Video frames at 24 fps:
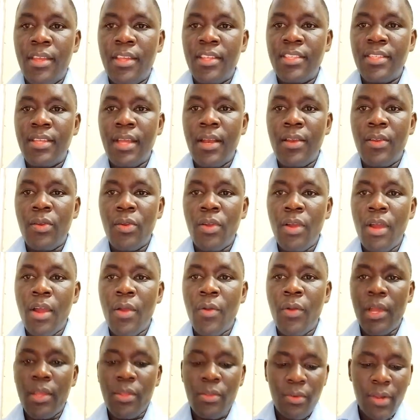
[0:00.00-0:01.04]
Yes, hello,
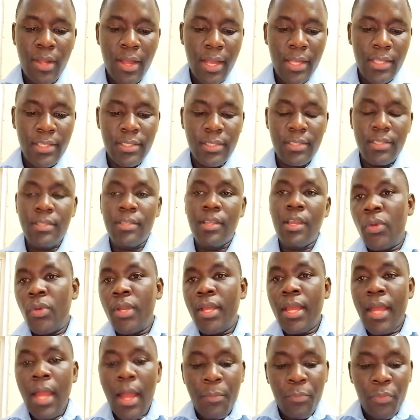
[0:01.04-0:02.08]
how are you guys?
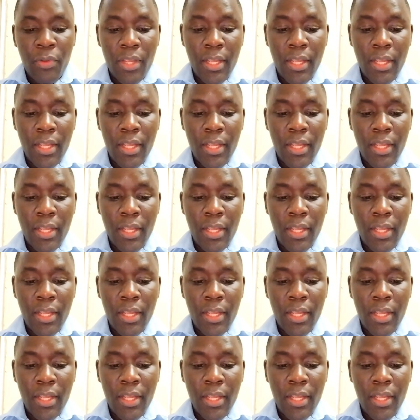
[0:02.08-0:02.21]
Today I'm